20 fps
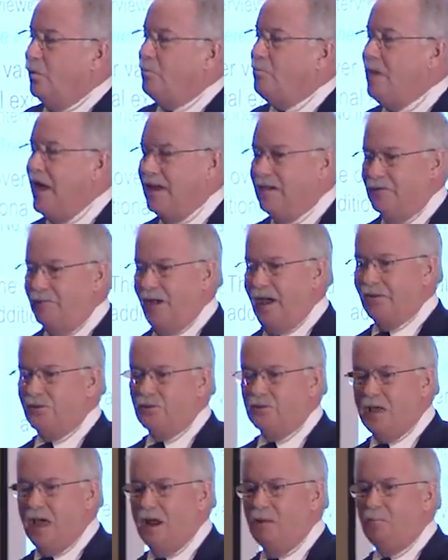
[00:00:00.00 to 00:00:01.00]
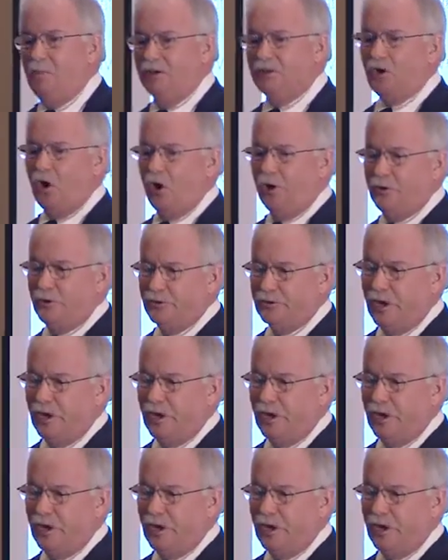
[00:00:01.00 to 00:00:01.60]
manufacturers had a much harder